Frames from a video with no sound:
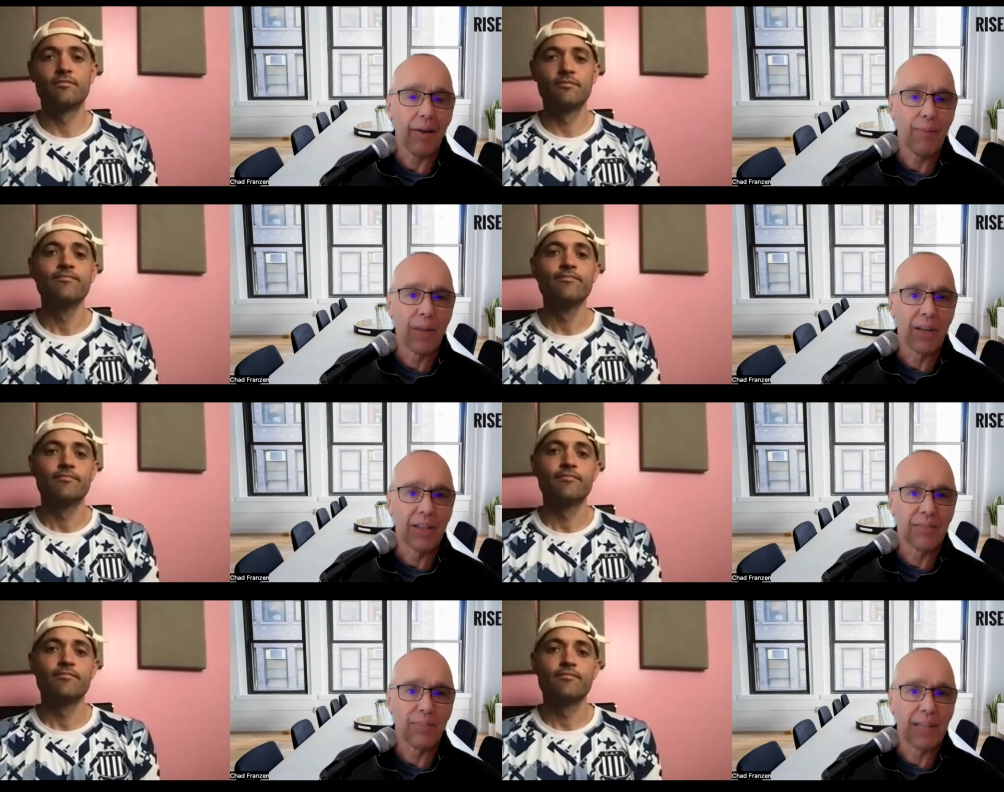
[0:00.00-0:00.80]
Speaker 1: millions
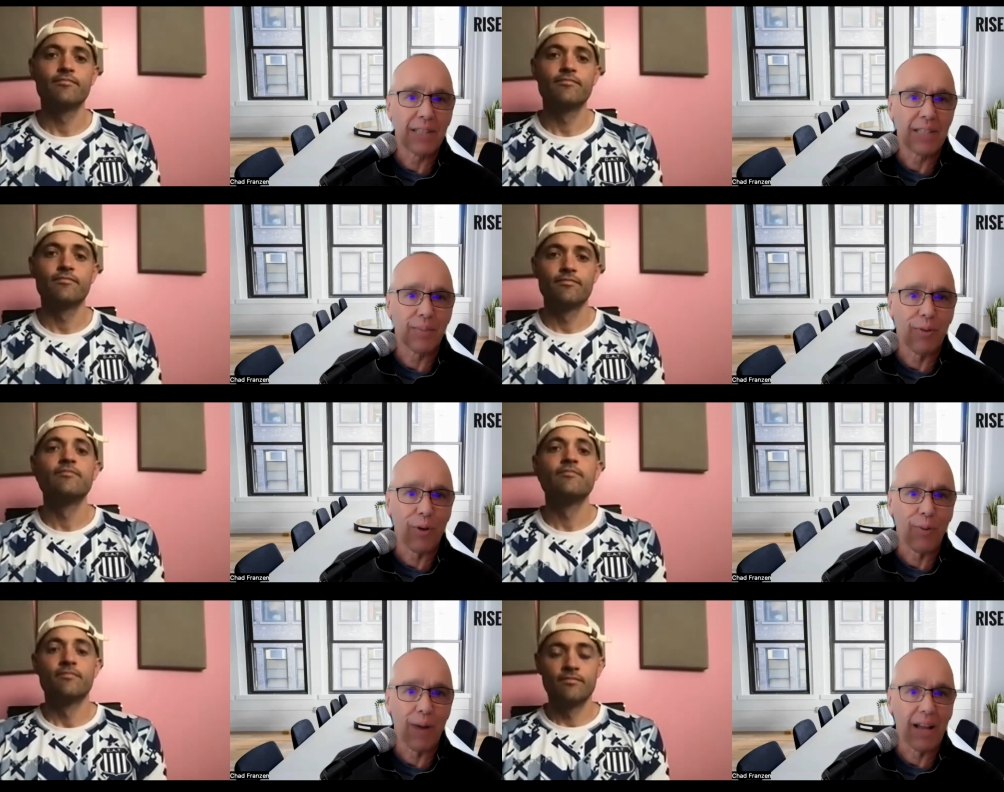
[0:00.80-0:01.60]
of pizzas pizza
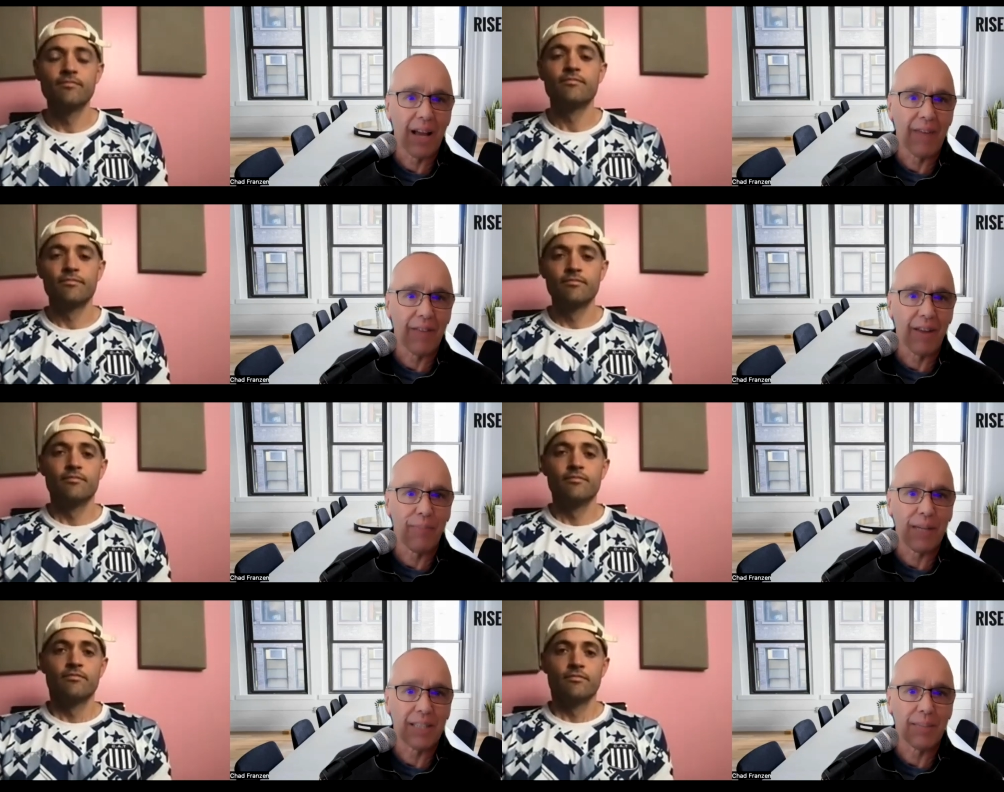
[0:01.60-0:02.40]
life love
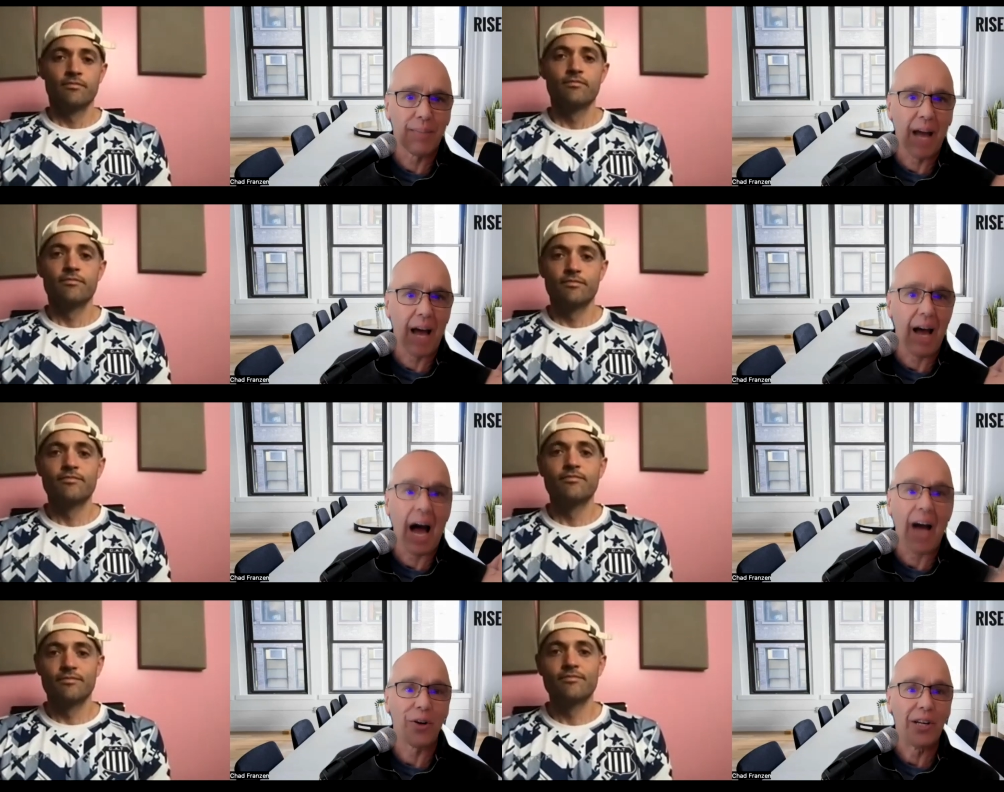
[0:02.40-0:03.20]
pizza but i i
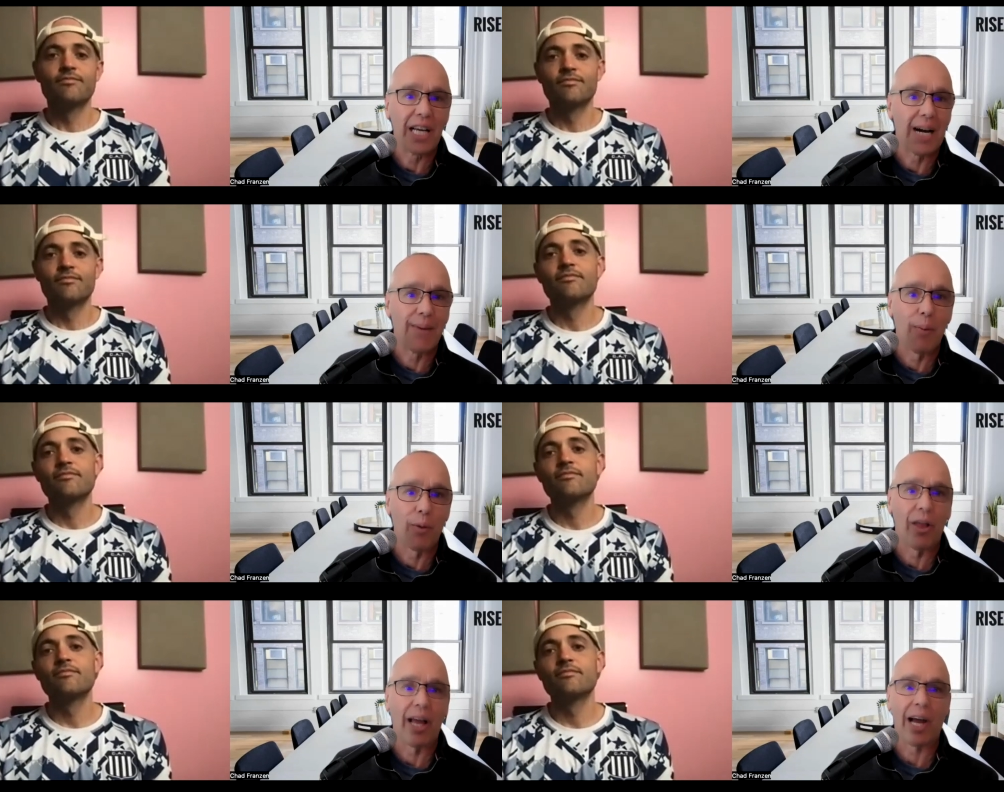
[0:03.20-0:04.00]
couldn't come up
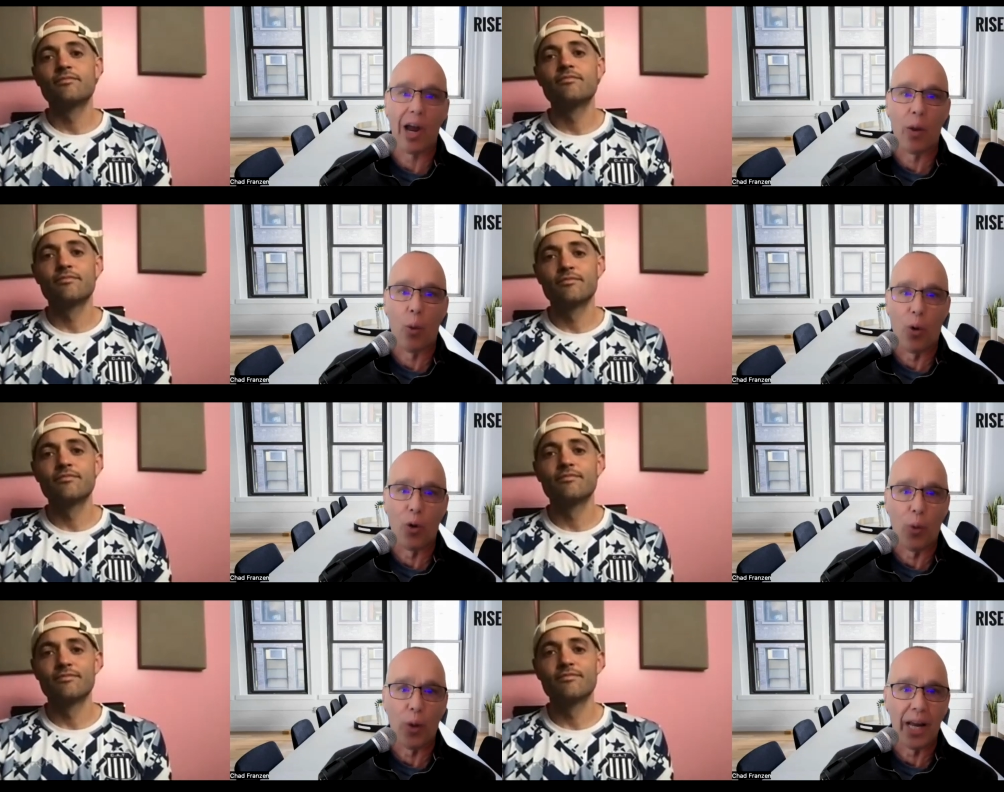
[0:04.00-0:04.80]
with like an
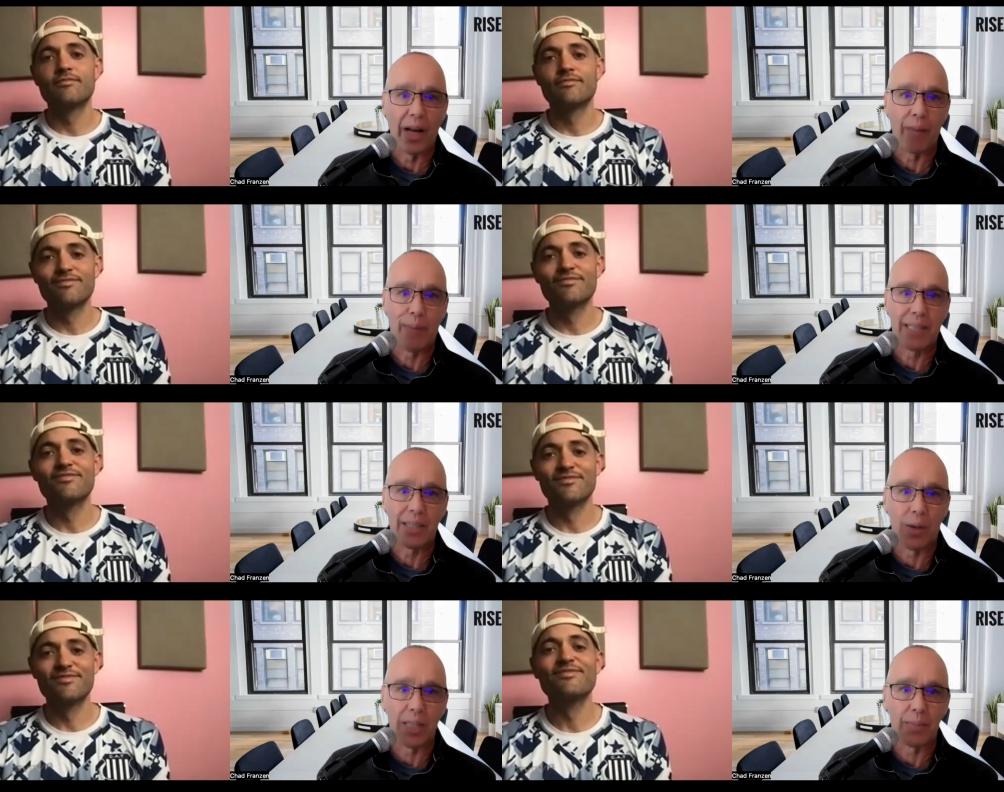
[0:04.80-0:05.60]
award winning
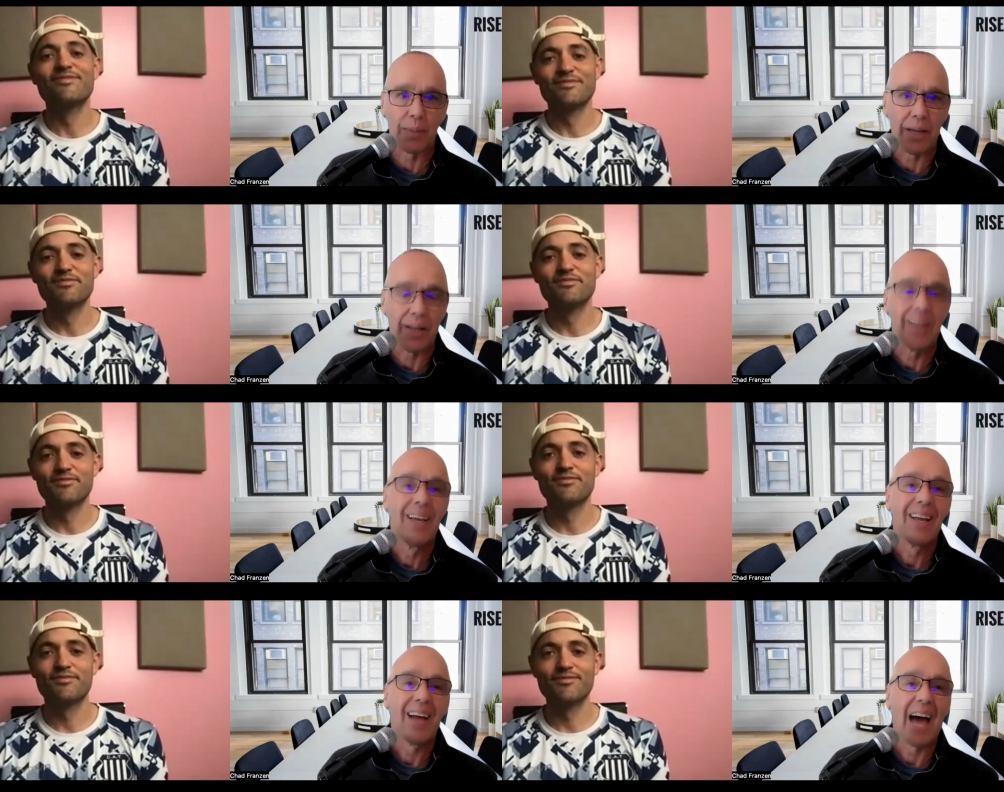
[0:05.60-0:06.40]
pizza recipe
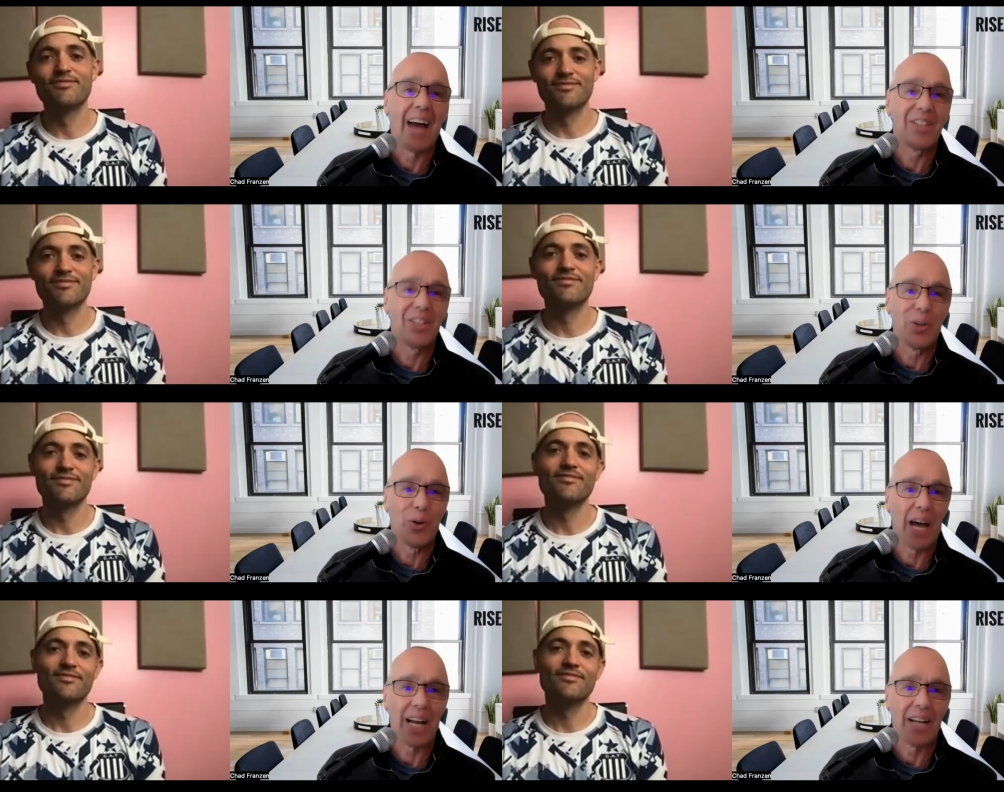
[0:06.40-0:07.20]
how did
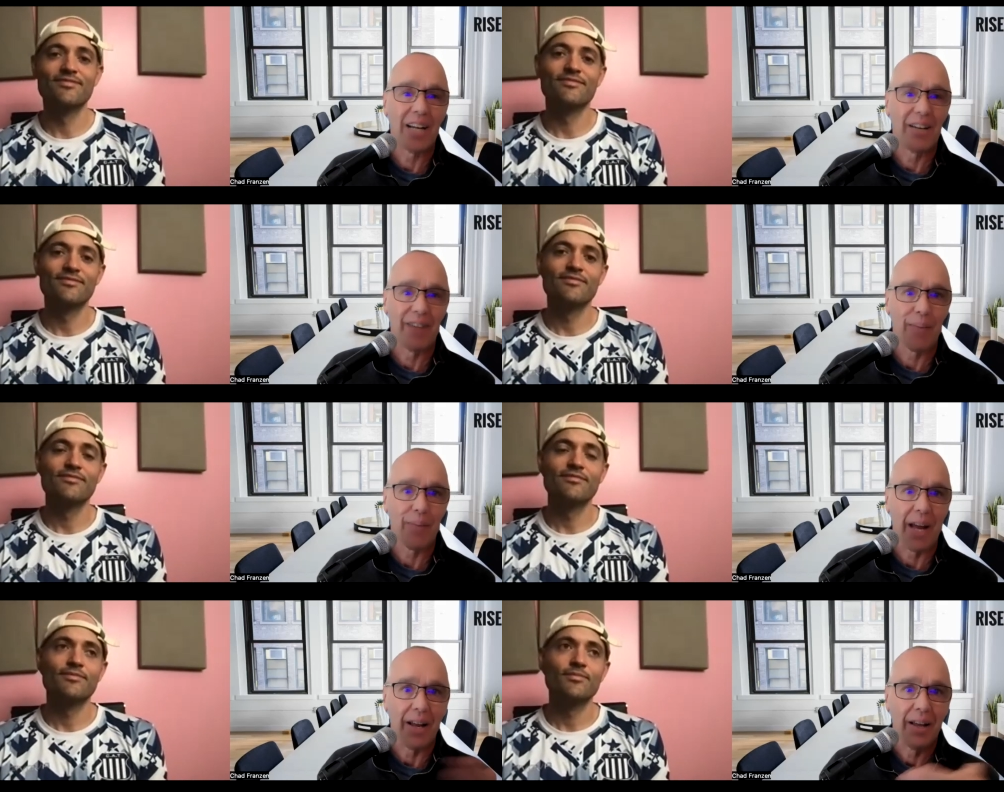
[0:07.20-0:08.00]
you kind of develop
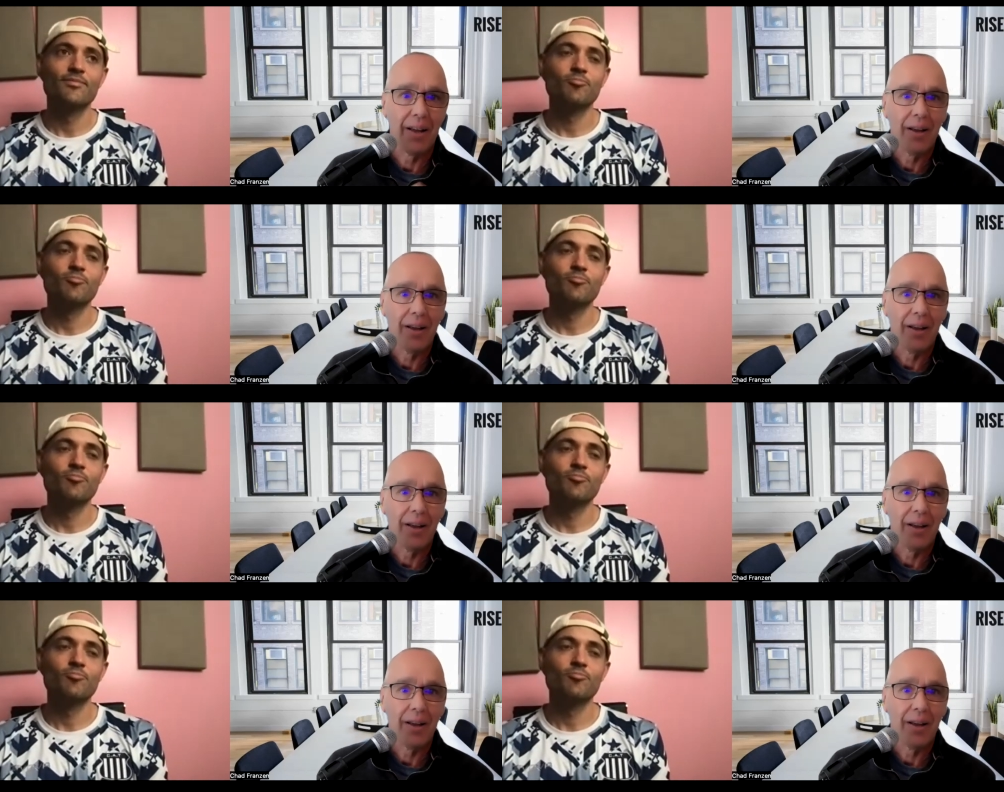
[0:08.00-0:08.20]
that?